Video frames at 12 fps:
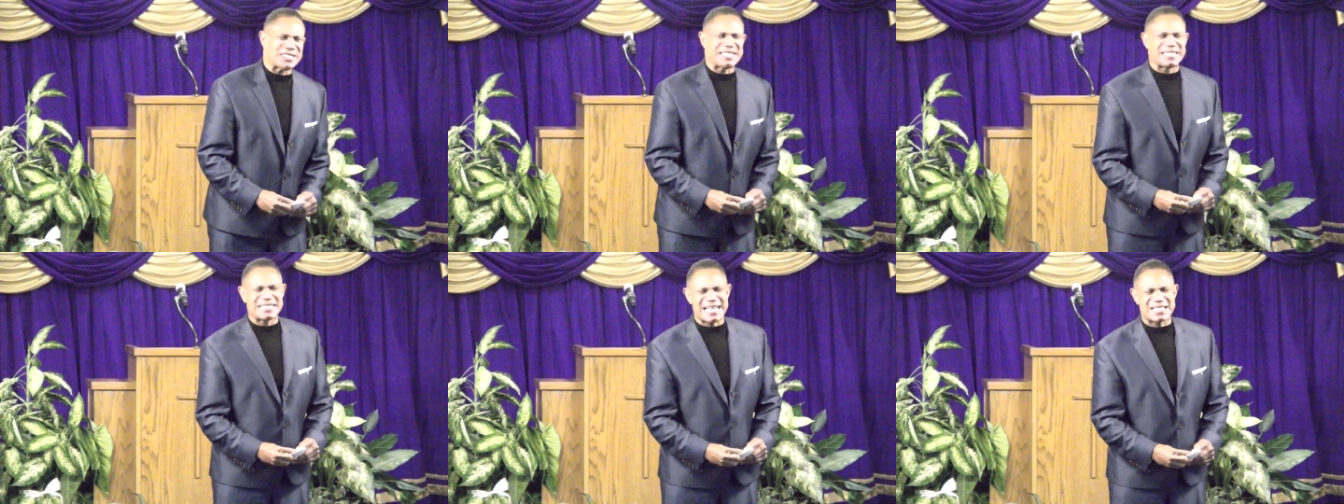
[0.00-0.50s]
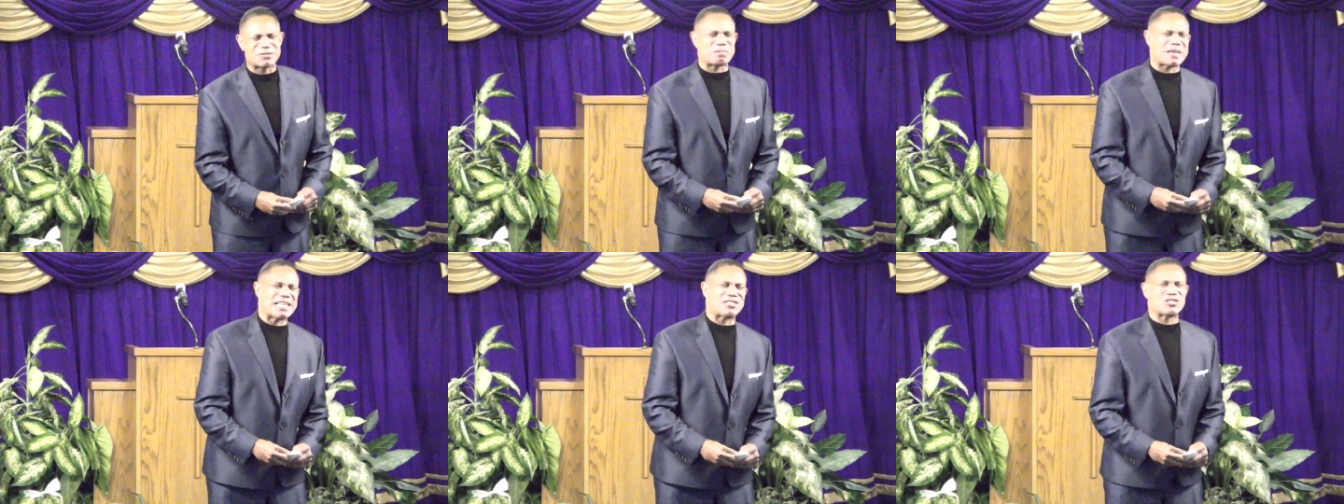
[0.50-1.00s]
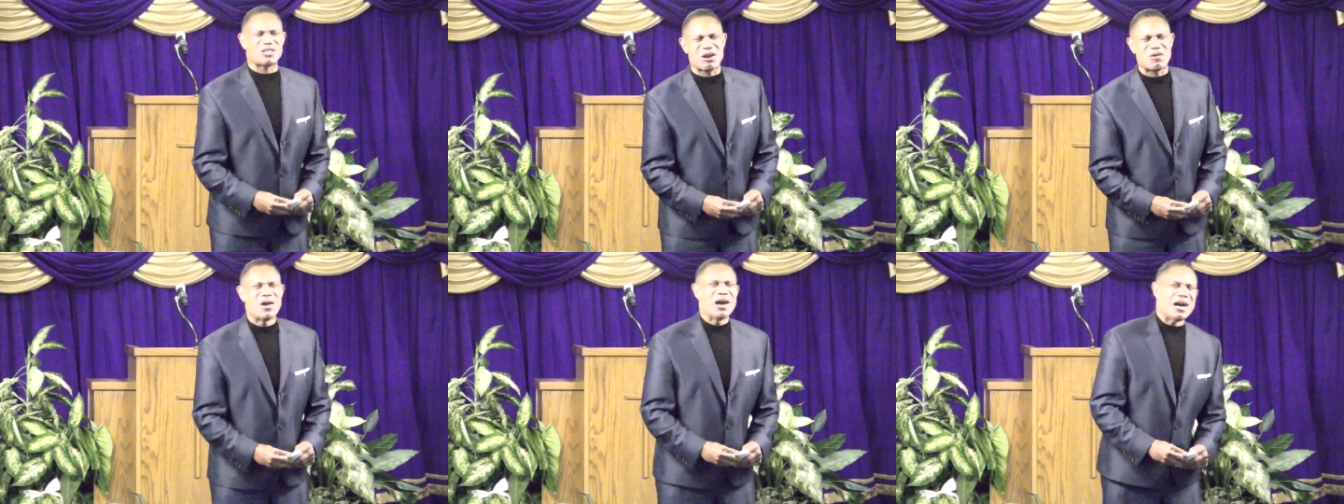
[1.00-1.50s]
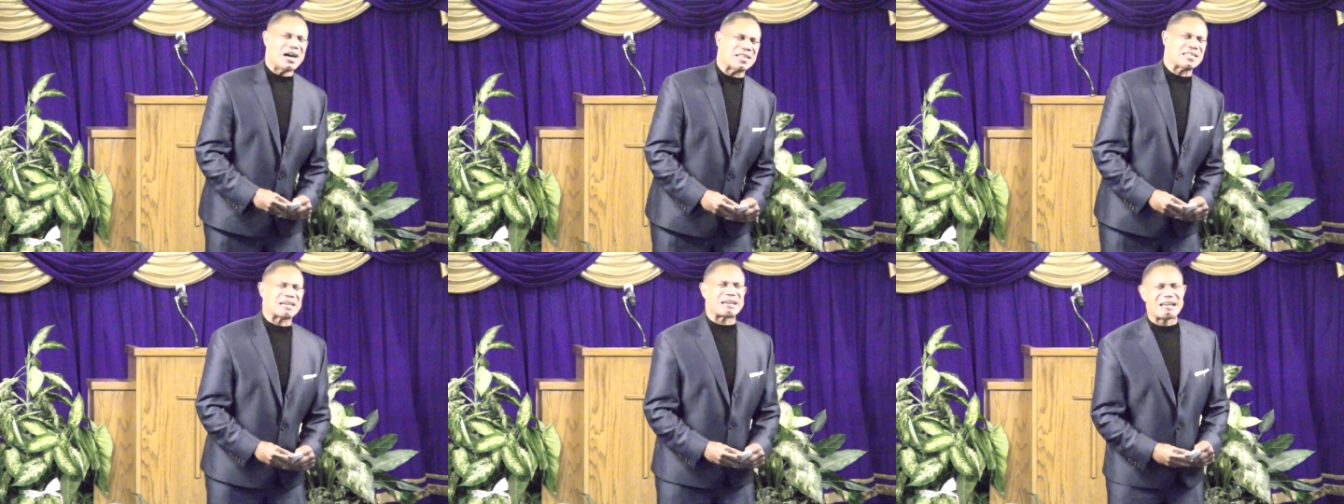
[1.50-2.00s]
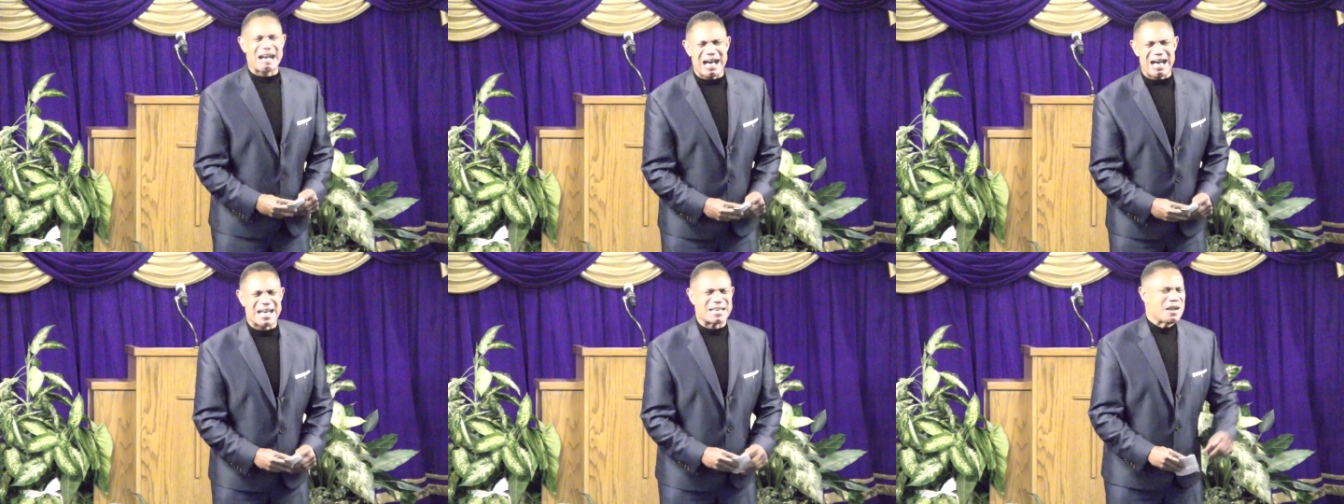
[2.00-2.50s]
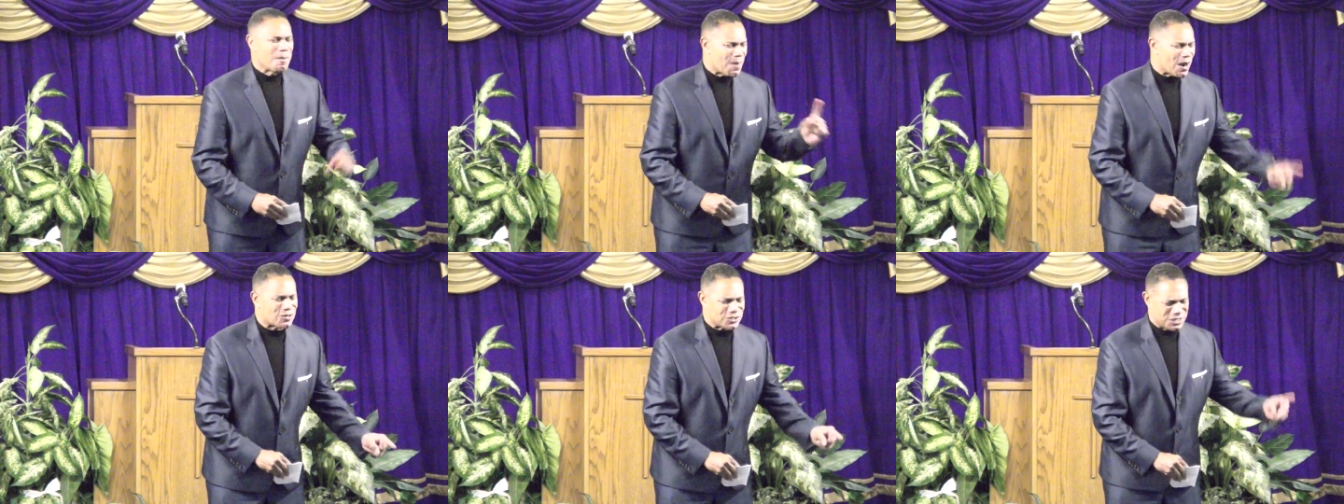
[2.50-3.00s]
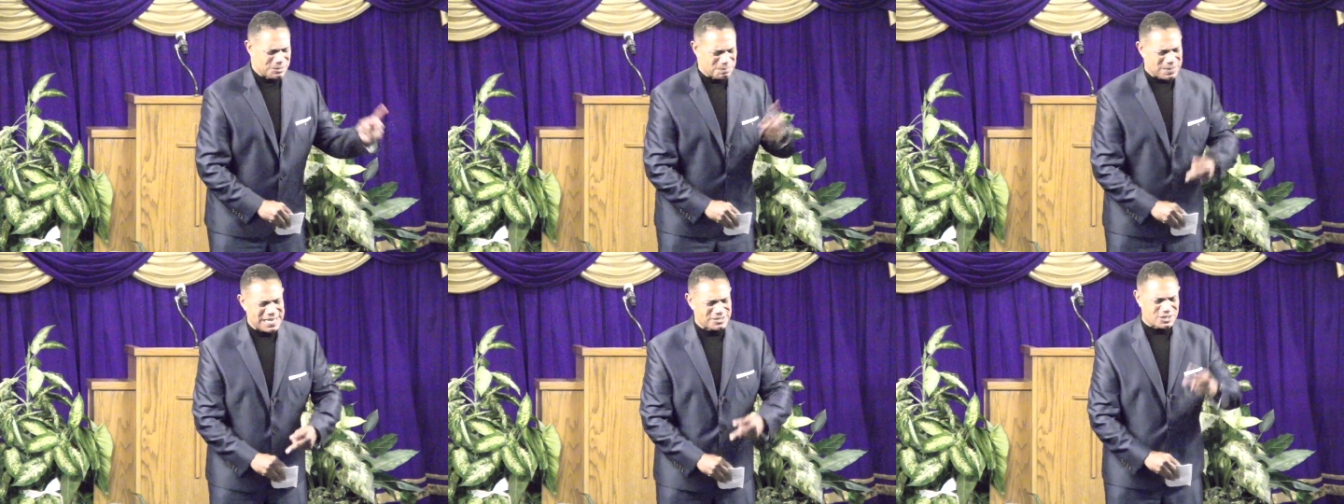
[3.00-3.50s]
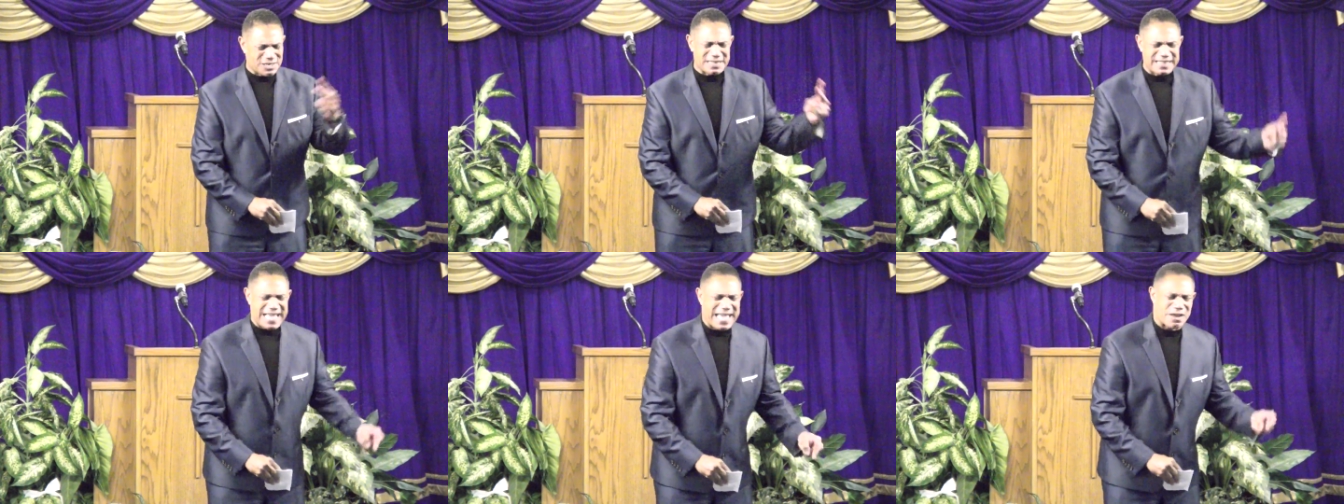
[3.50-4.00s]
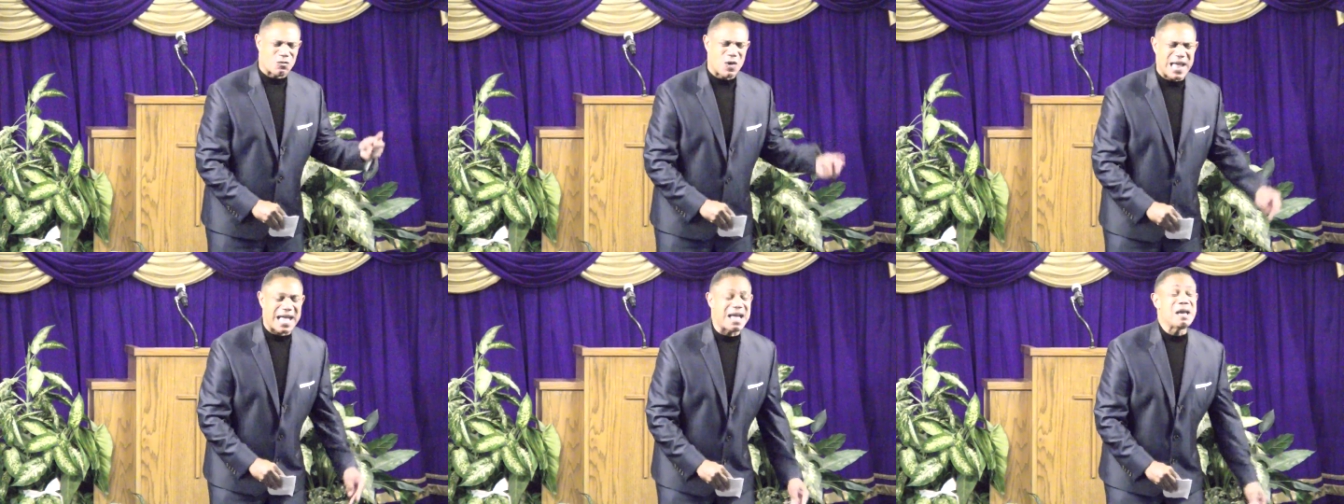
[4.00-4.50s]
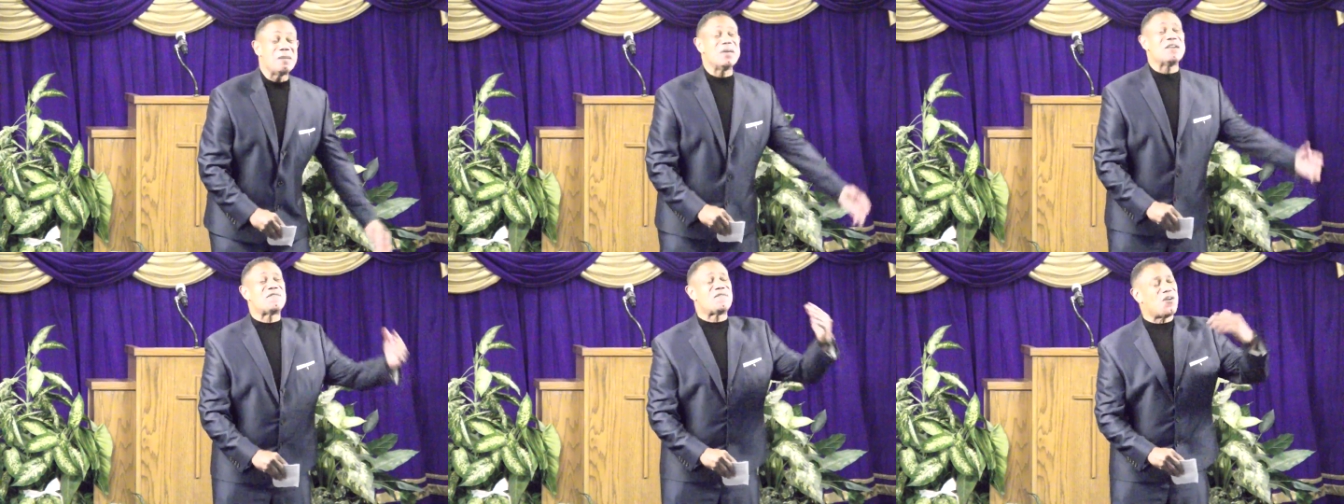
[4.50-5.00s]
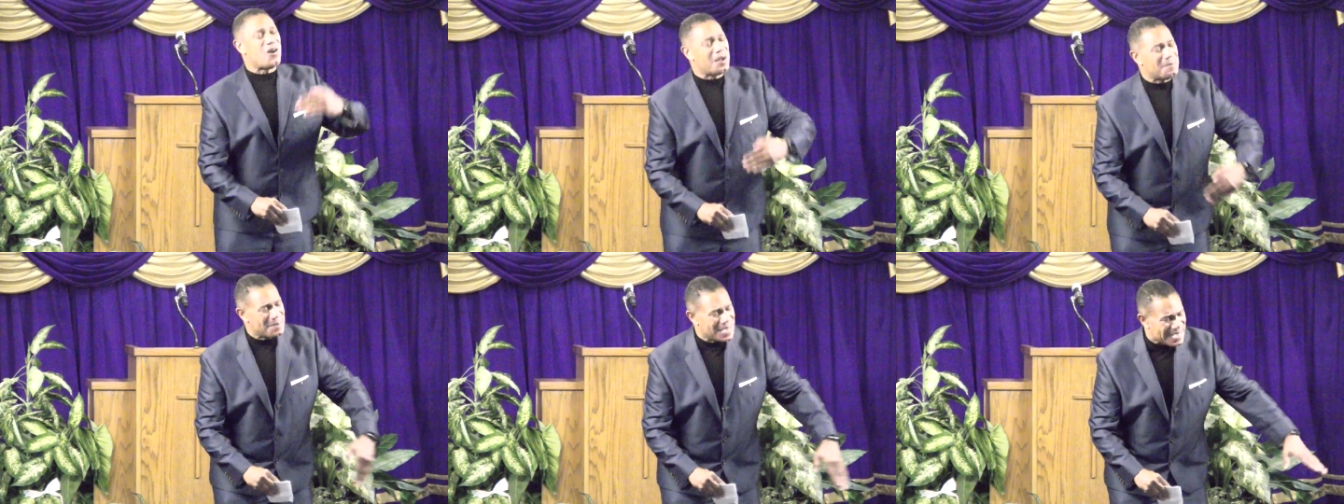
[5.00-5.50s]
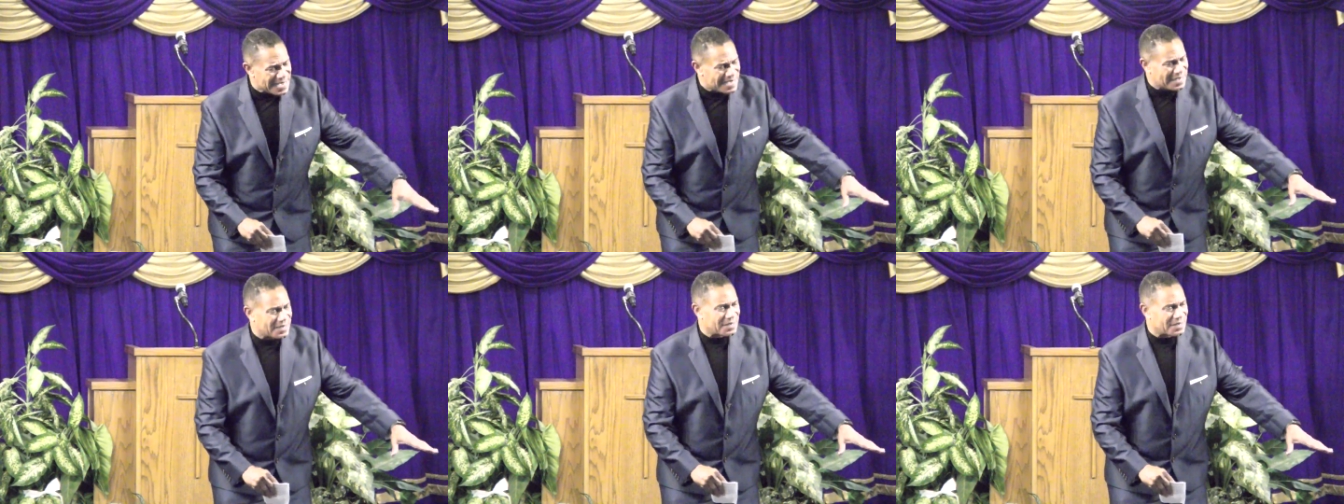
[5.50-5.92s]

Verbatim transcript: He says, place no other God, person, place, or thing where? Before me.